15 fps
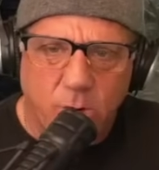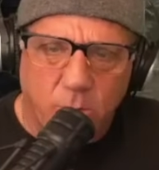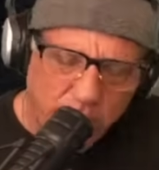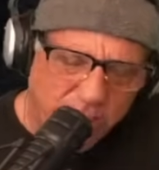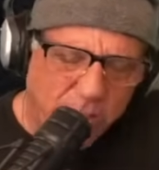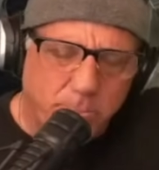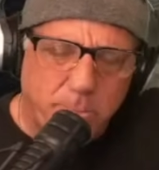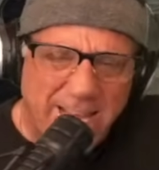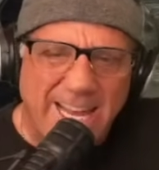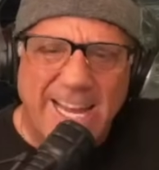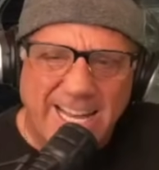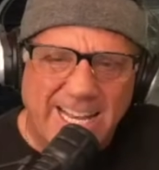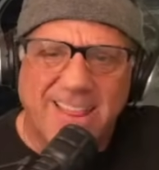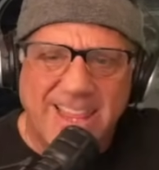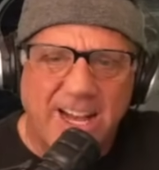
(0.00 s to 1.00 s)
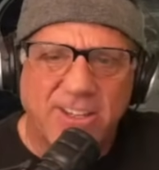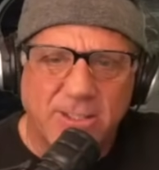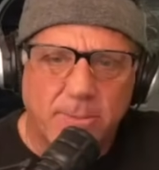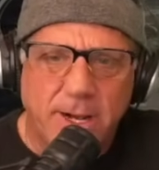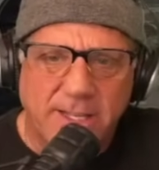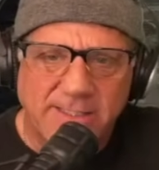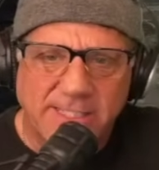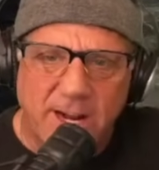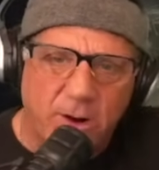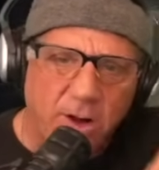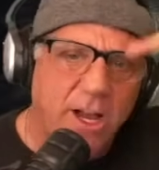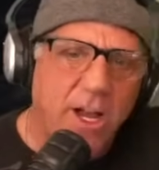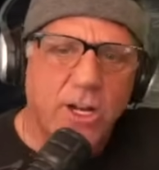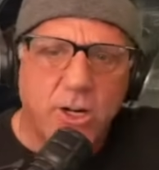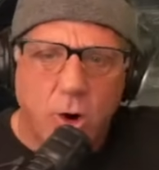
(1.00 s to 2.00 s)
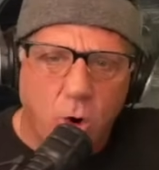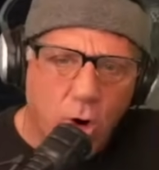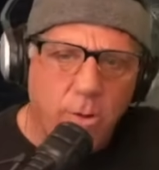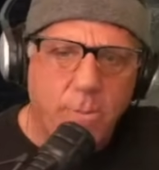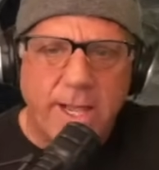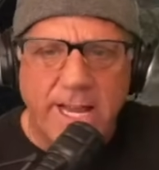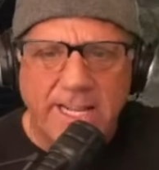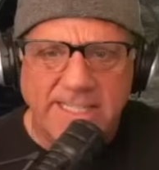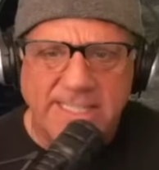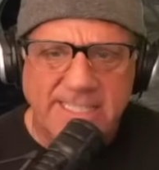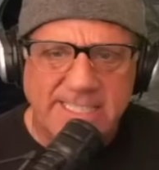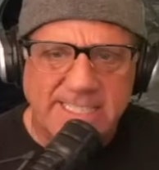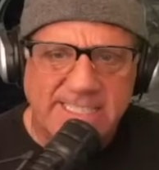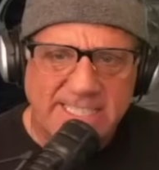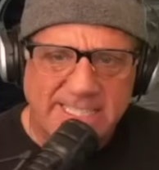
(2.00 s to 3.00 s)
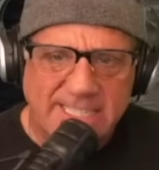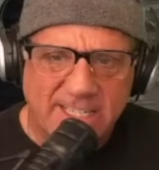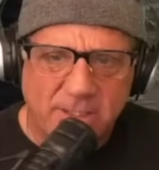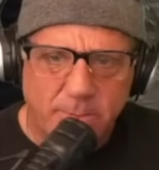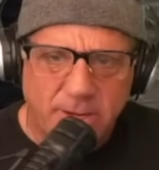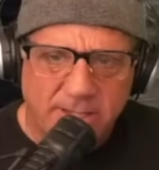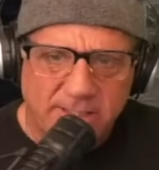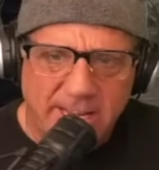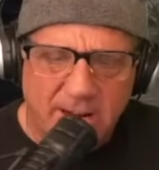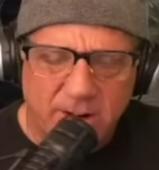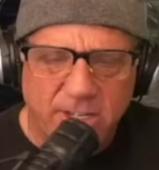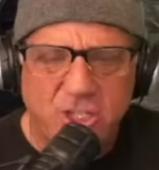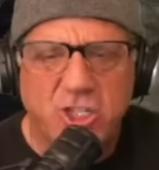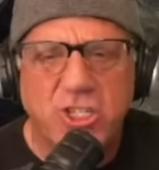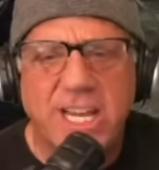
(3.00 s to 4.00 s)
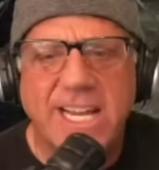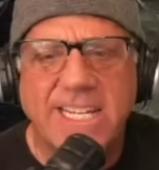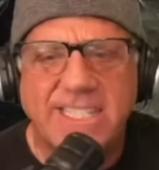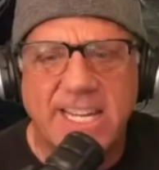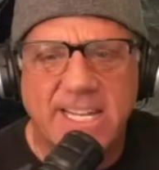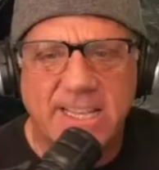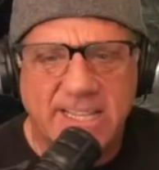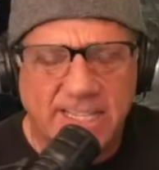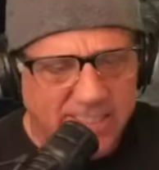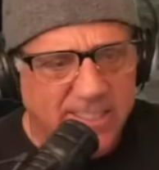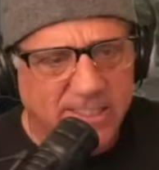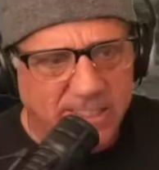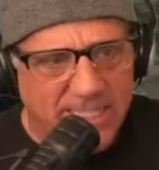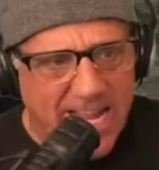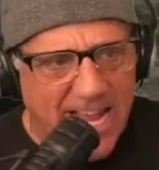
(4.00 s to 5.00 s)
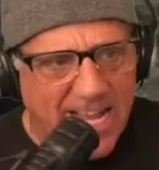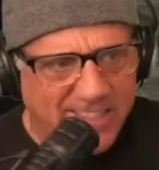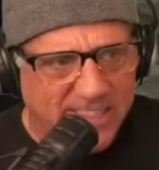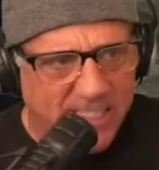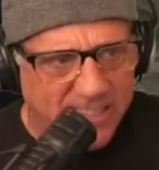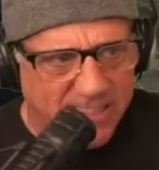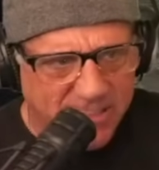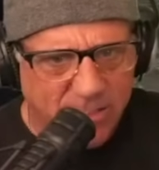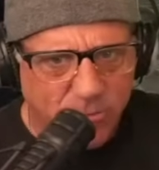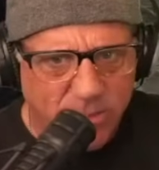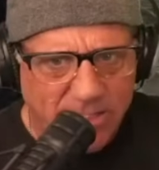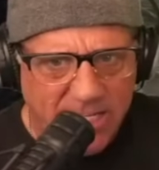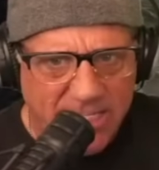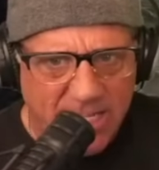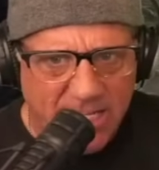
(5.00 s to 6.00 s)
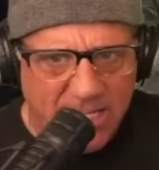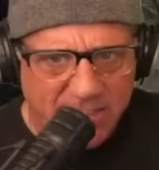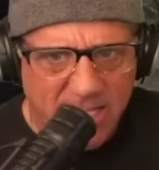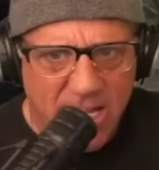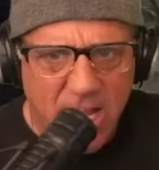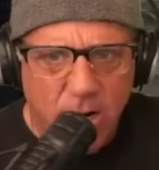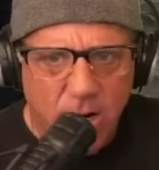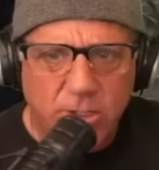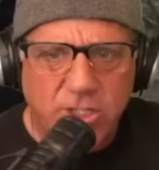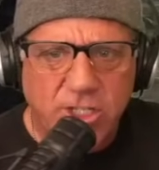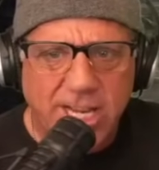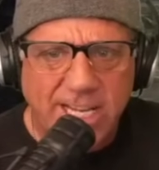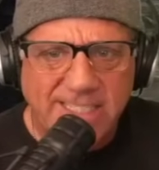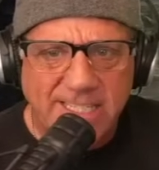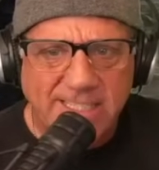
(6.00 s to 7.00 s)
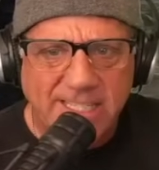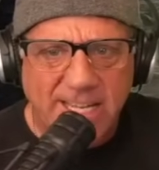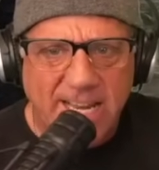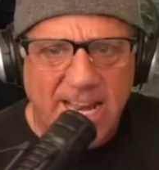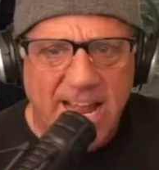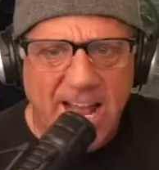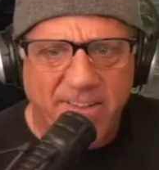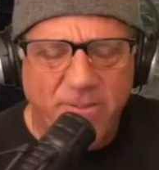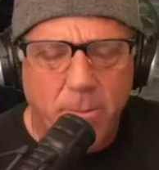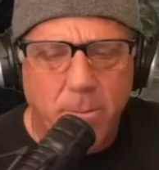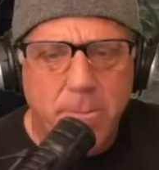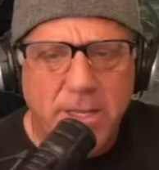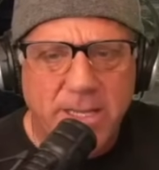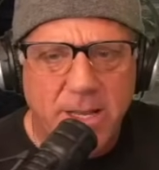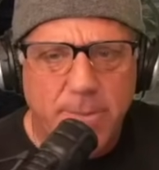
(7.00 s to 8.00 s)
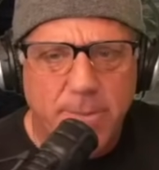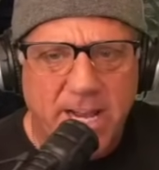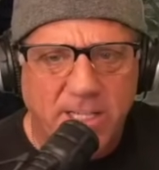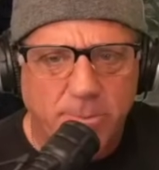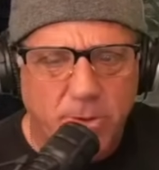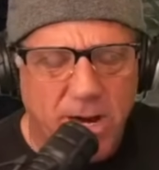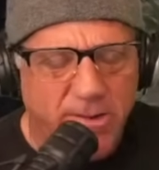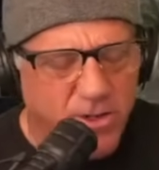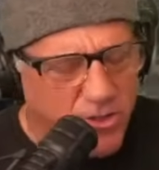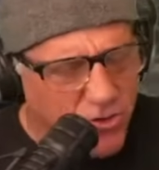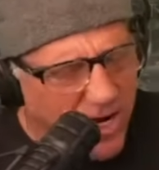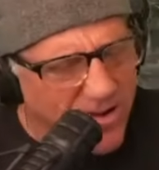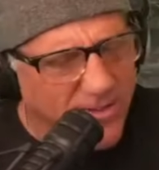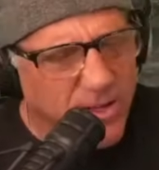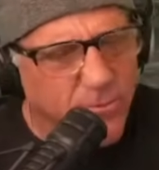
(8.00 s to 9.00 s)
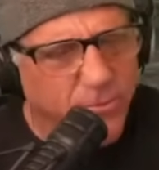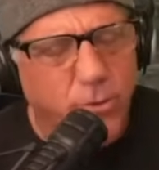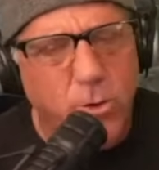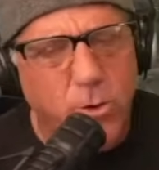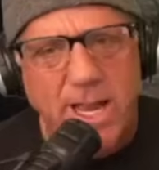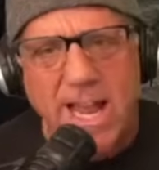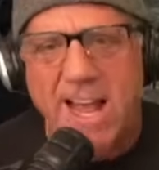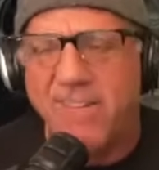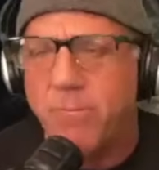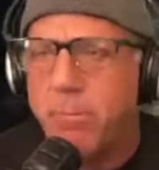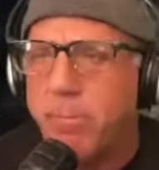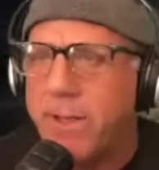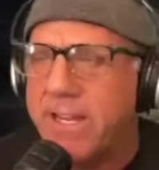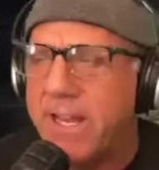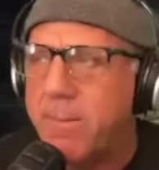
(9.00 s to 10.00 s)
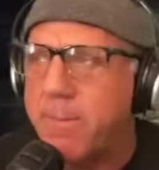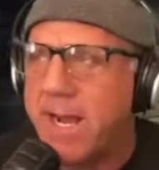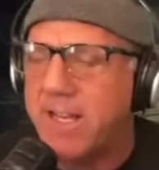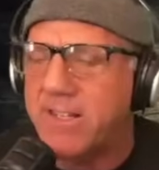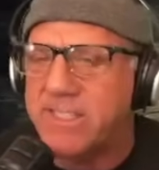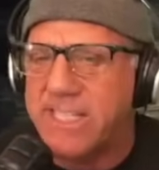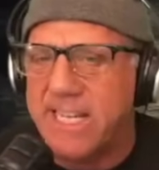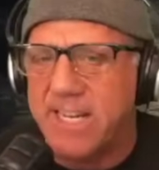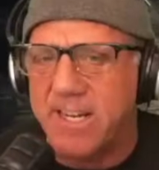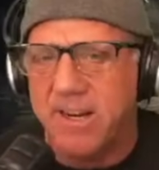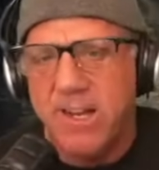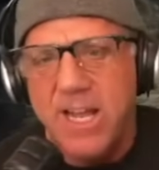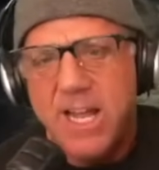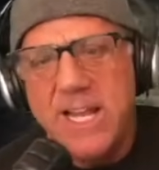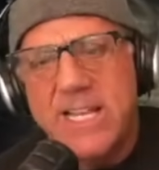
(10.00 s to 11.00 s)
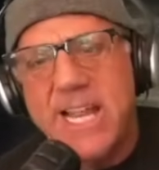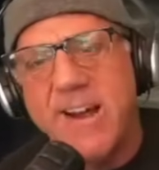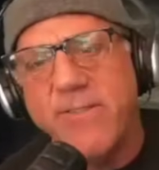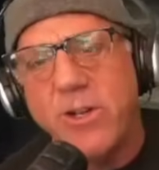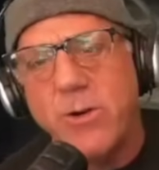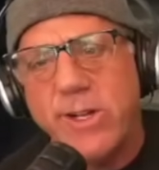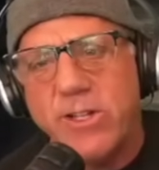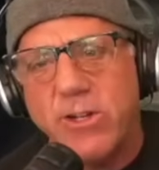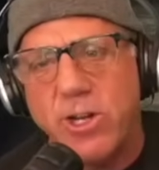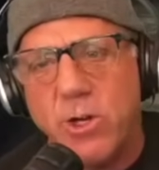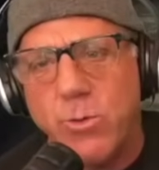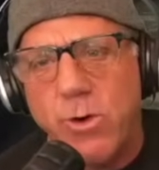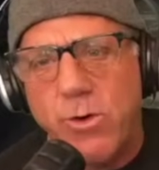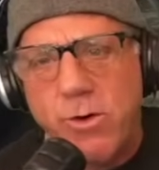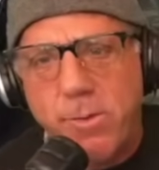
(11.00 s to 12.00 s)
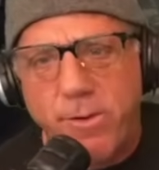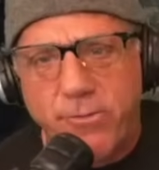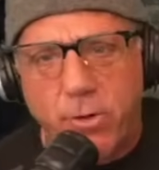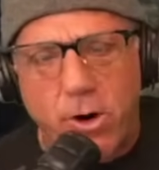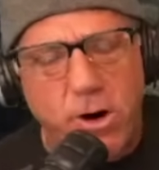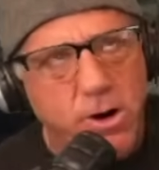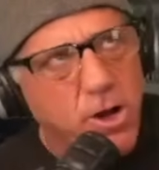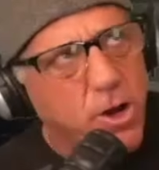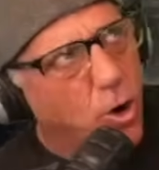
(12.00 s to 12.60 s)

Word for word: We're spinning at 1,000 miles an hour, orbiting at 66,000 miles an hour, chasing. This is NASA. This is what they tell us. We're chasing the sun at a half a million miles per hour, traveling four and a half billion miles a year, never to return to where we were before.